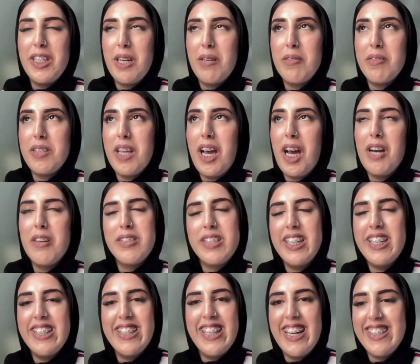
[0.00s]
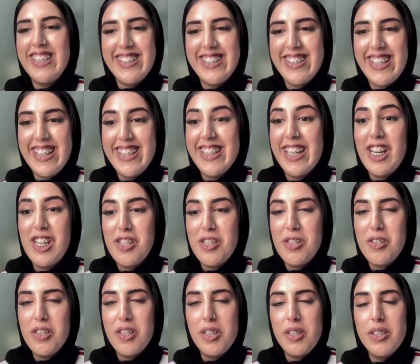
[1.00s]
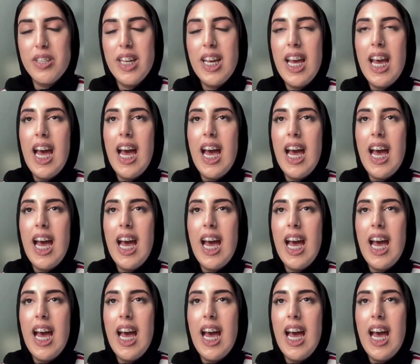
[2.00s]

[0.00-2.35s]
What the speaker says: that I'll take that as a sign that I should go.